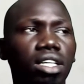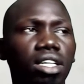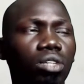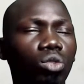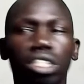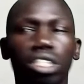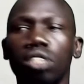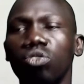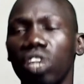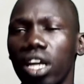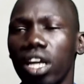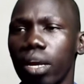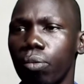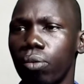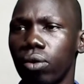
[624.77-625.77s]
which is
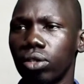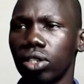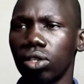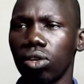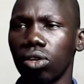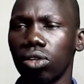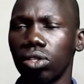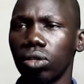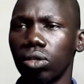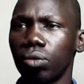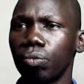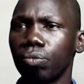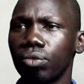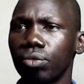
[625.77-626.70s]
very important also.